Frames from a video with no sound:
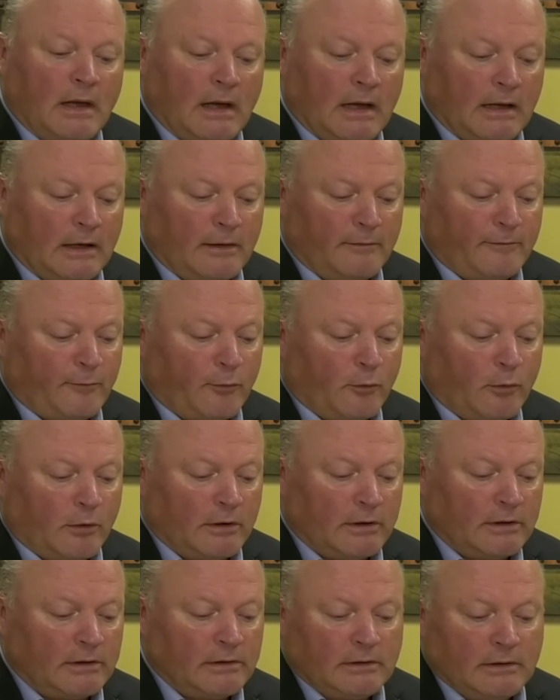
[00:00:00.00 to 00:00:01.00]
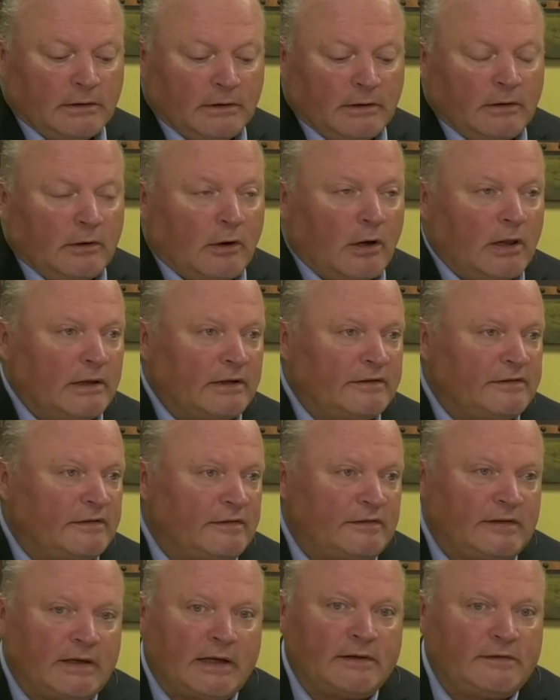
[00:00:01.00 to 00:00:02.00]
For All
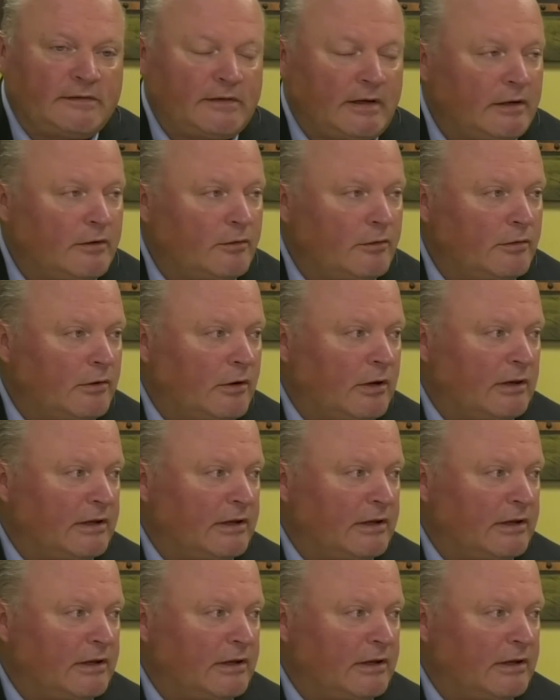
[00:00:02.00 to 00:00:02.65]
Access Ads, they can go to